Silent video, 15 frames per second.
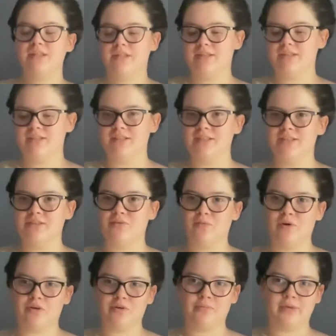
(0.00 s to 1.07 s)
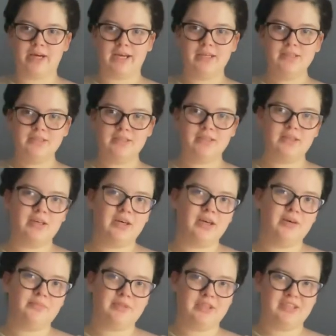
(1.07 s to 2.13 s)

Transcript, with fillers: This is well combined. Um,